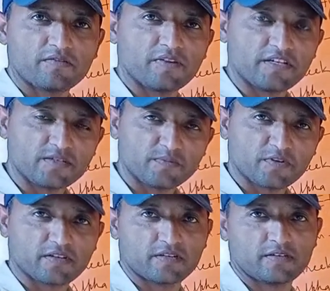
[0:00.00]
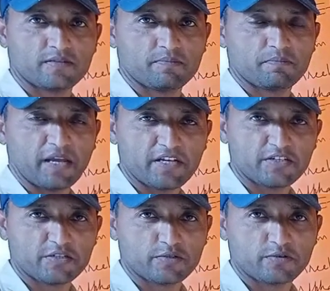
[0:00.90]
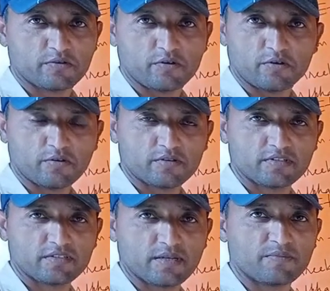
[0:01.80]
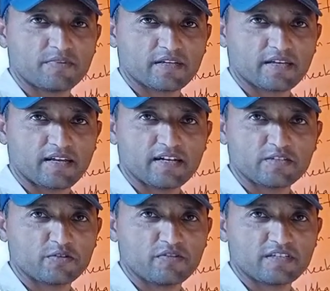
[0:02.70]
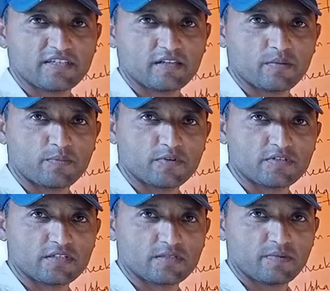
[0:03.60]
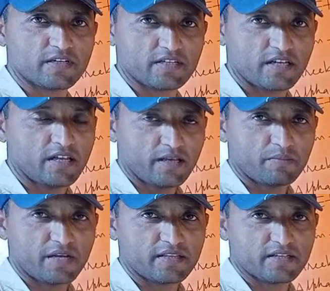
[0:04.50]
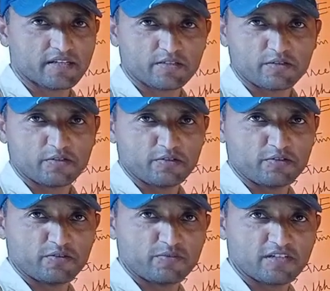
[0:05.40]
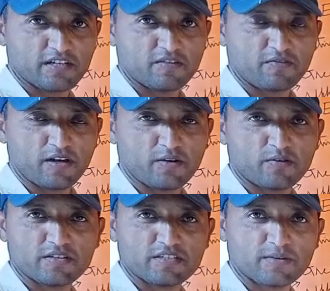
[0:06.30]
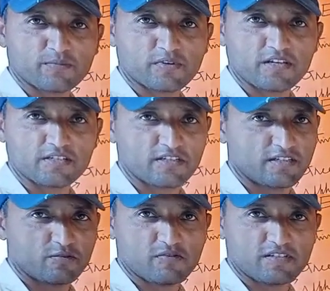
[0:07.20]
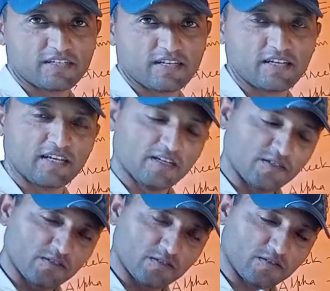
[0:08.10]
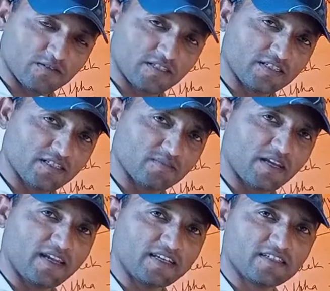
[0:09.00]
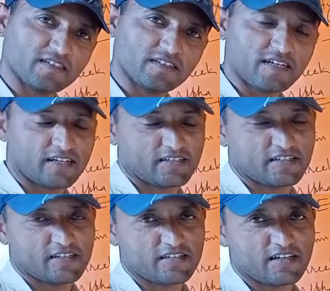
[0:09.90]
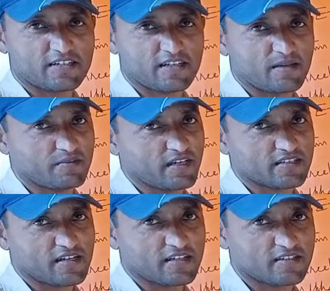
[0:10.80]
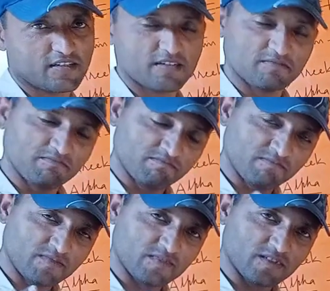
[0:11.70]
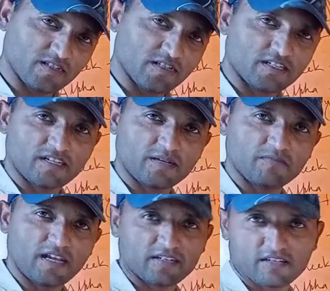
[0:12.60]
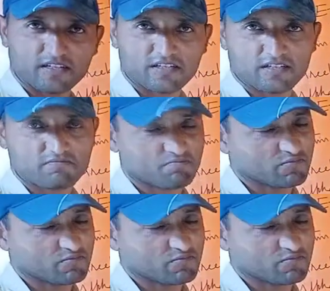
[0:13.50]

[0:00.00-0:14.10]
Facebook page or something else. You will see the posters, but the main thing is the YouTube channel. Follow and subscribe, so you will see. So this is my lecture. Until that time, next lecture. Till that time, next lecture.